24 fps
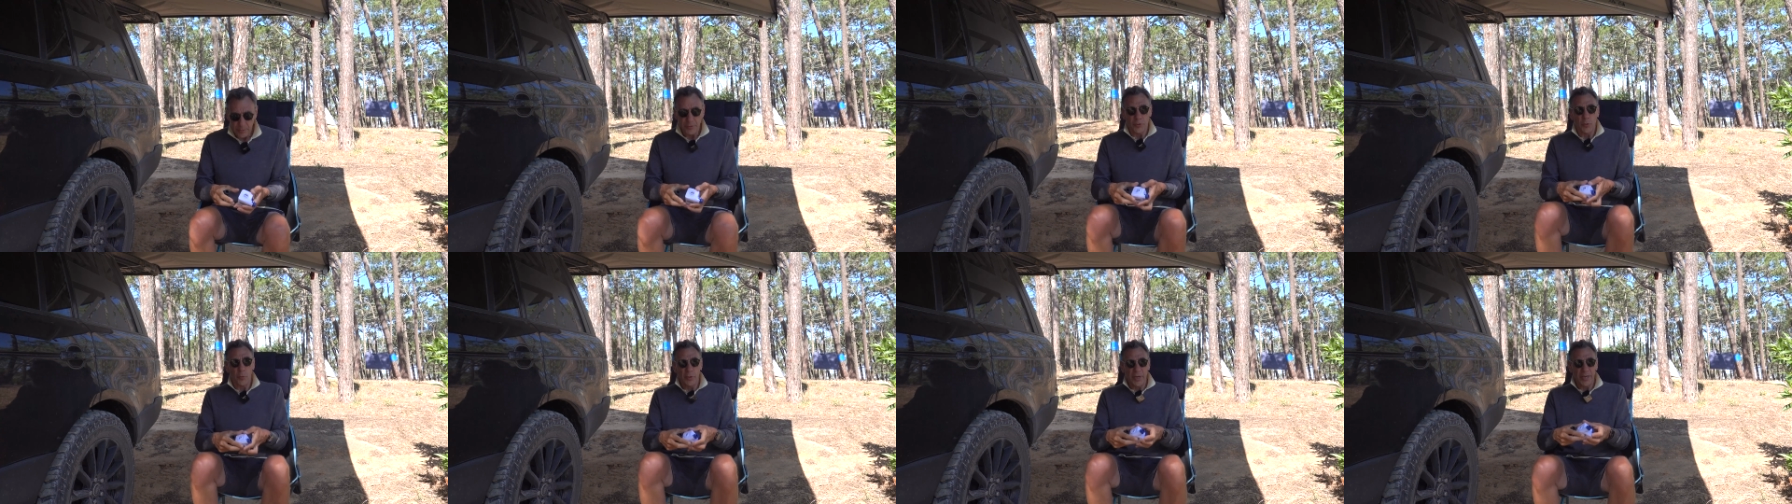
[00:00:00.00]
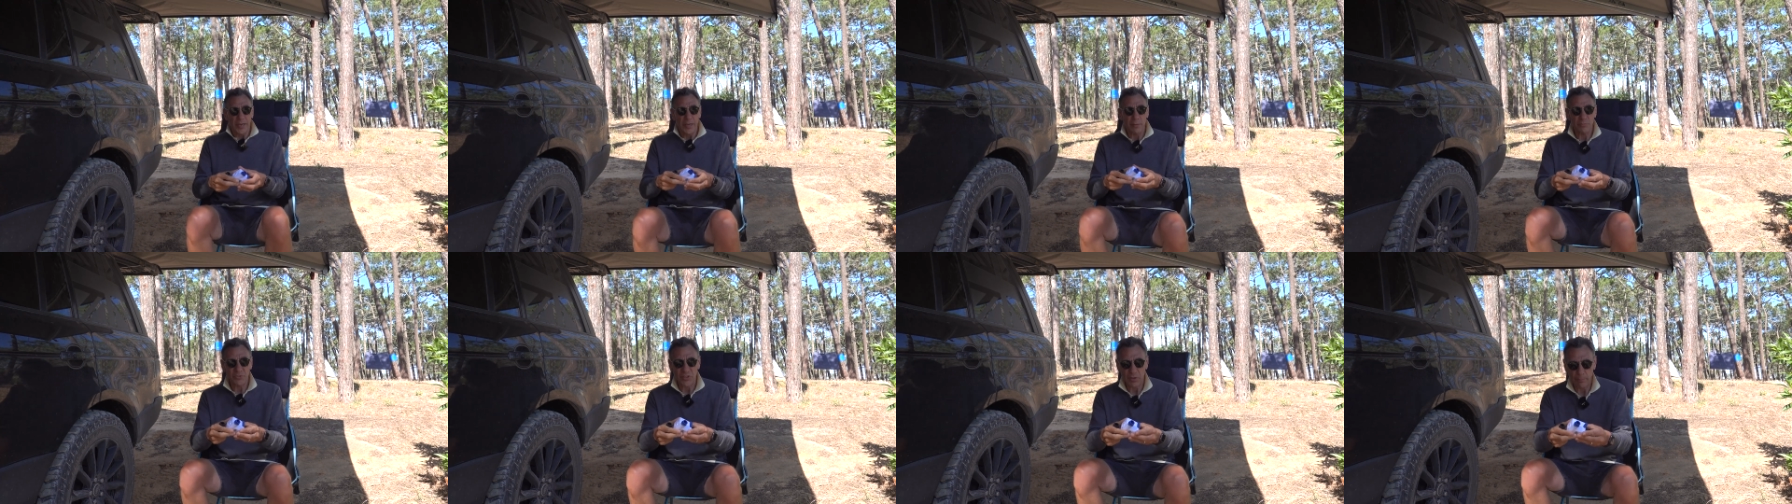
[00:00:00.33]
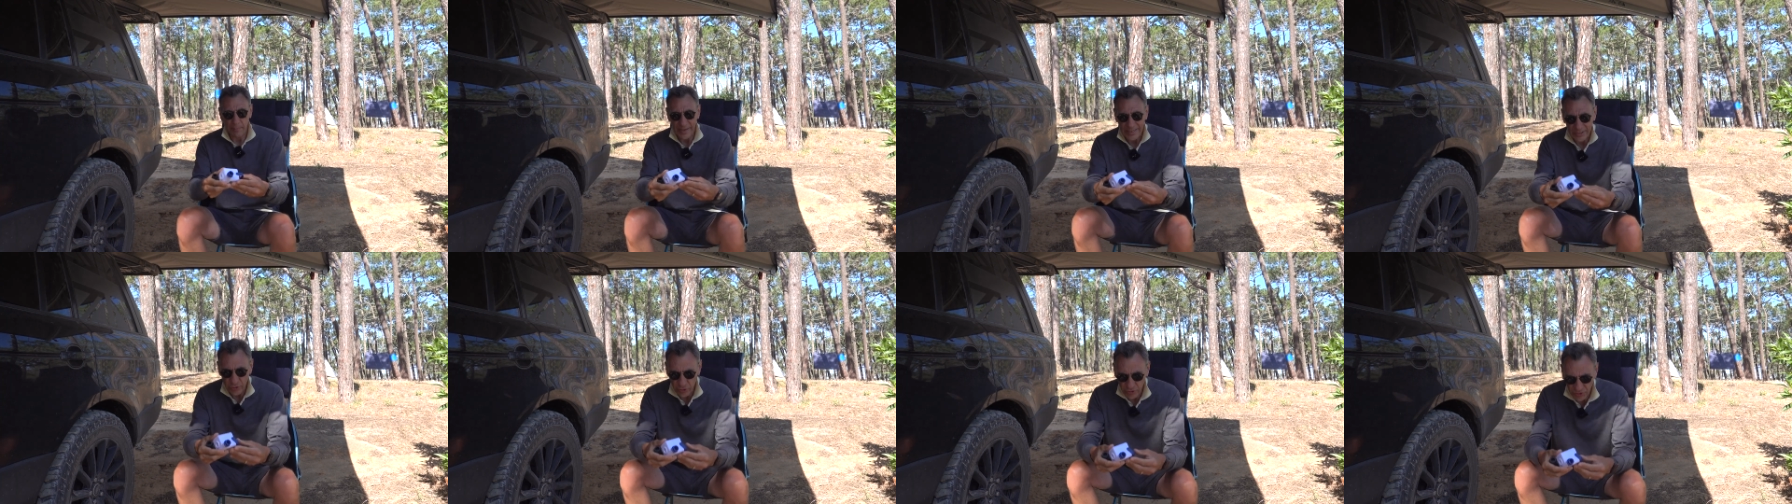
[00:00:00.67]
When it comes to
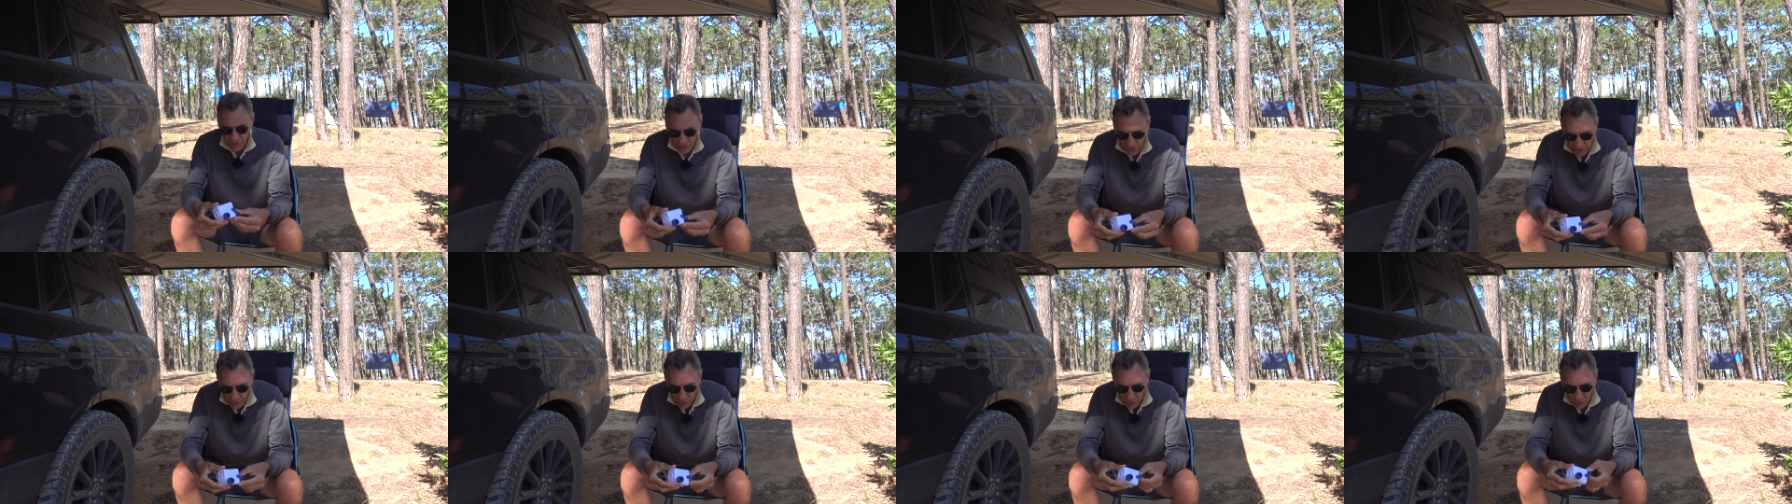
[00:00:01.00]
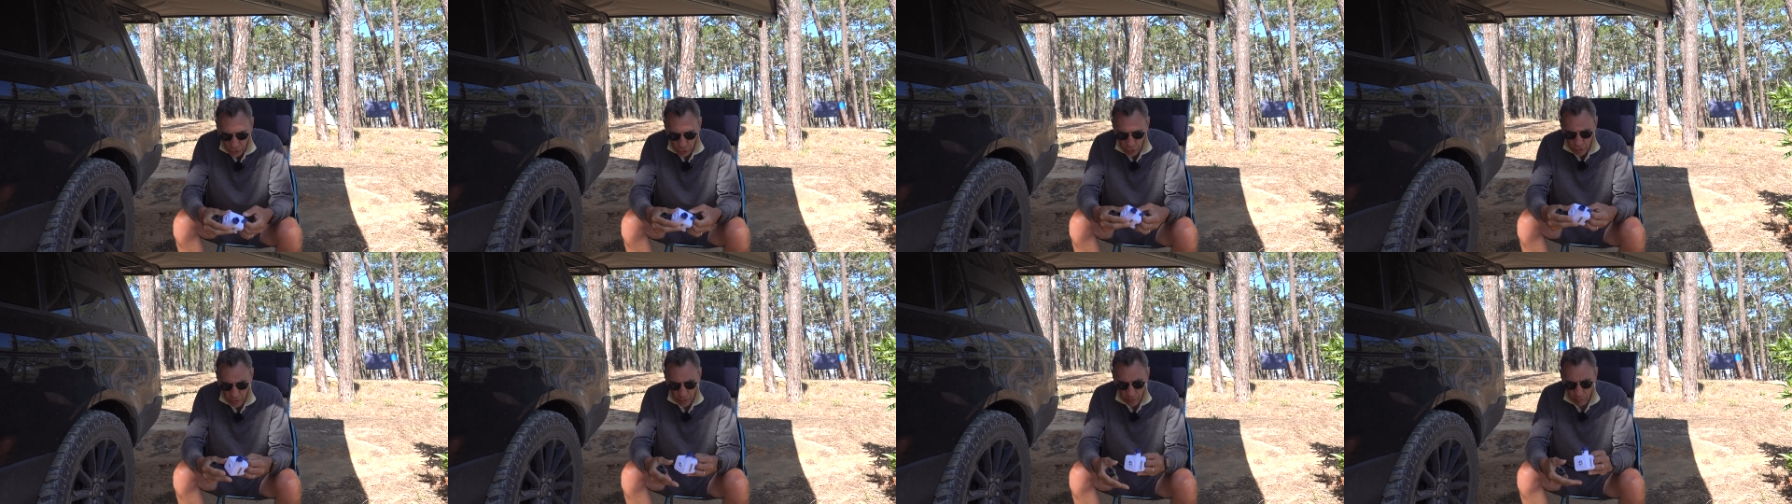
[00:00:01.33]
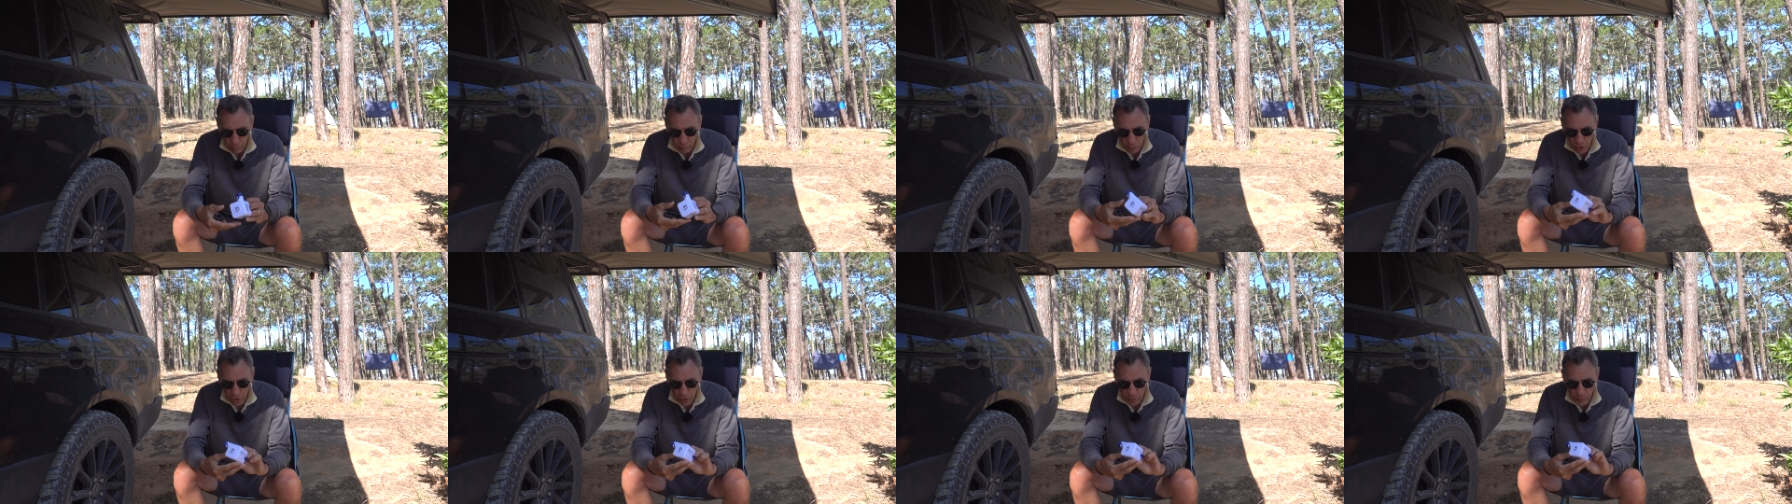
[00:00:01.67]
mattresses, you
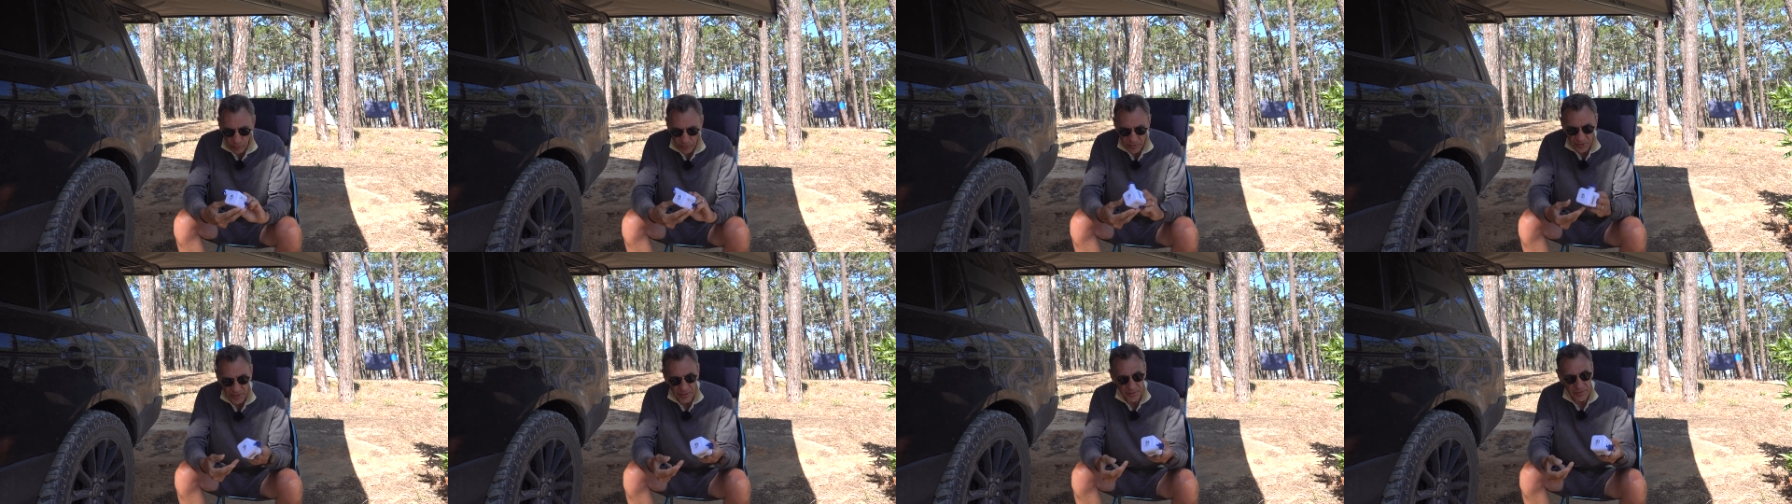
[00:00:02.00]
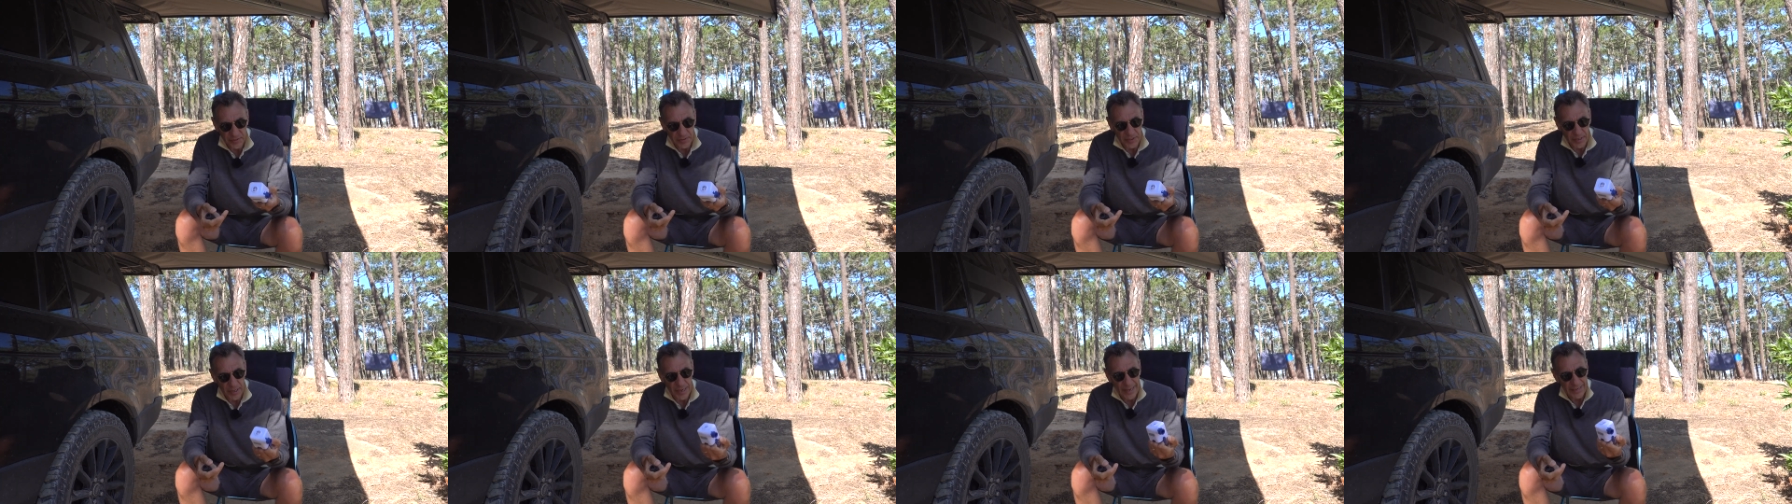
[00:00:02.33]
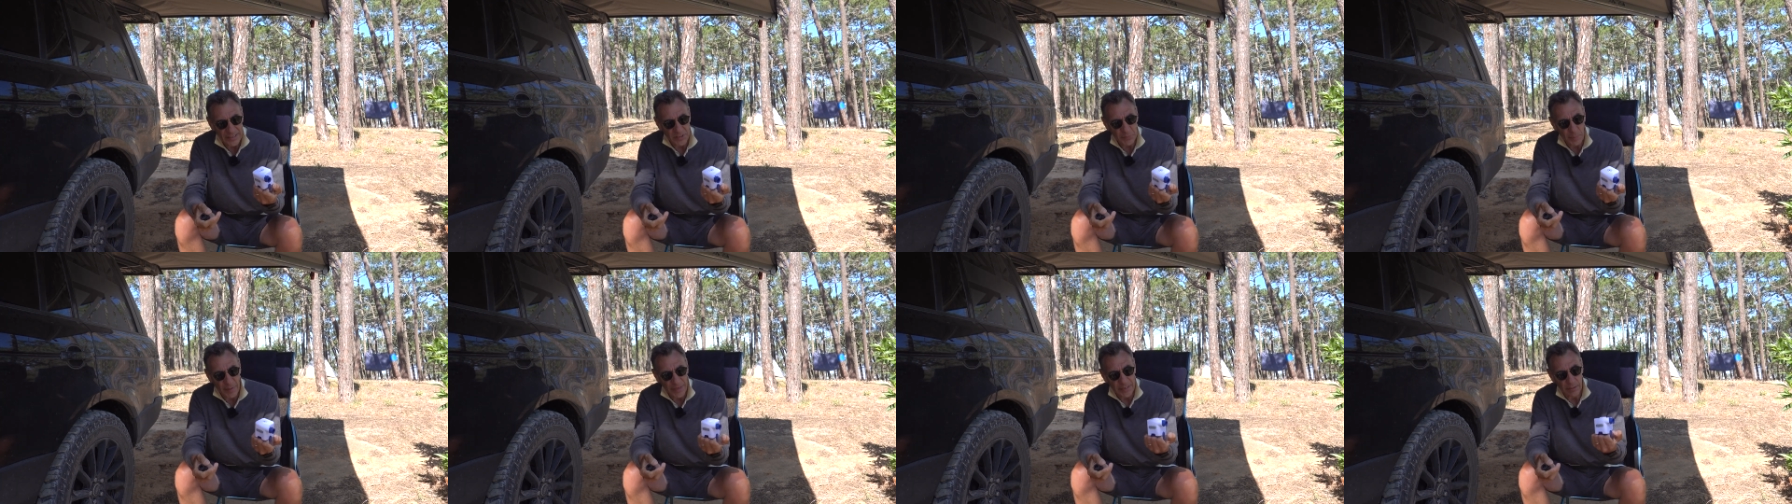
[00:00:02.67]
can use, this is an
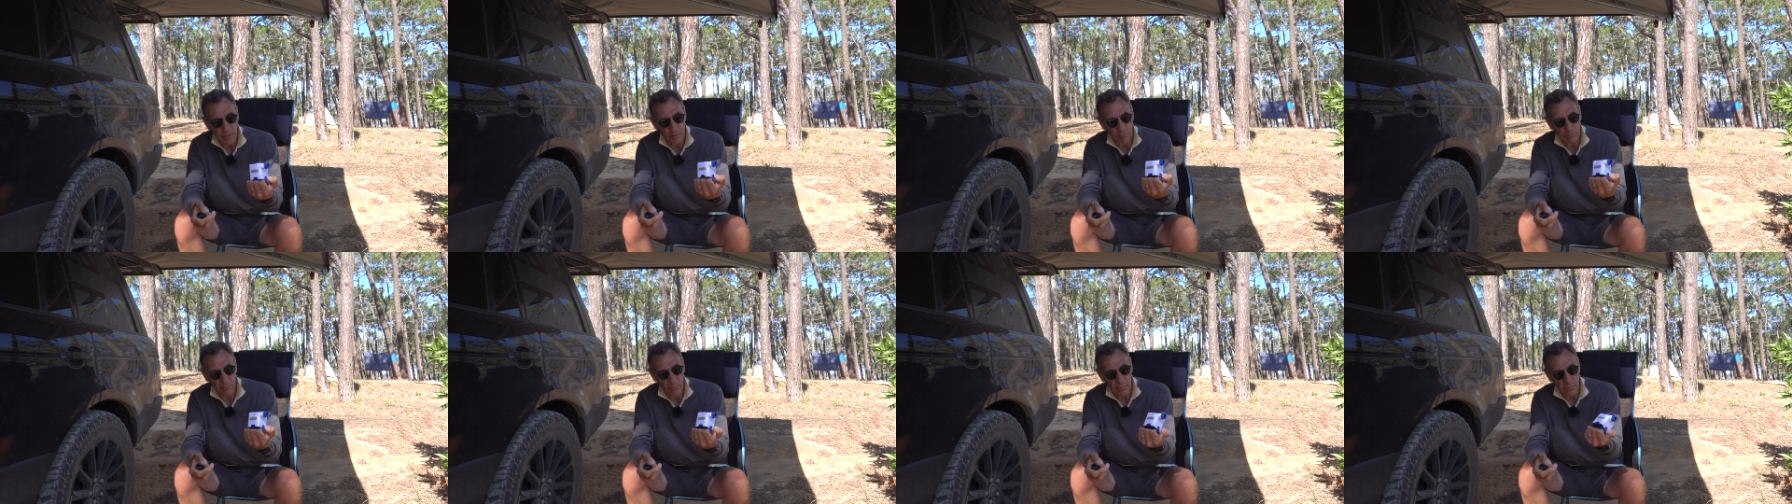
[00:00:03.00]
Xped.